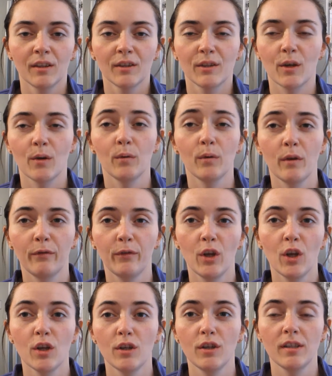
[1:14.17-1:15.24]
So the
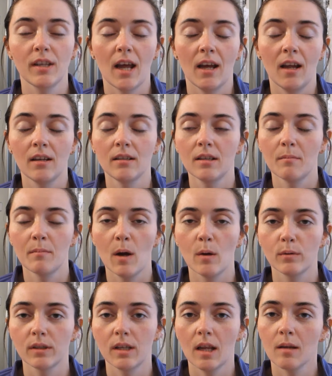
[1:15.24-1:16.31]
first and
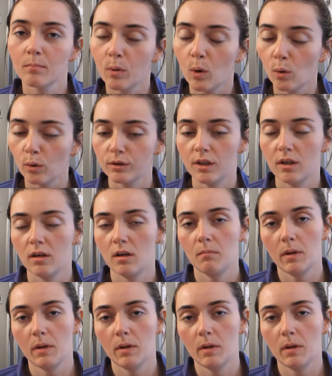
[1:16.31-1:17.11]
most important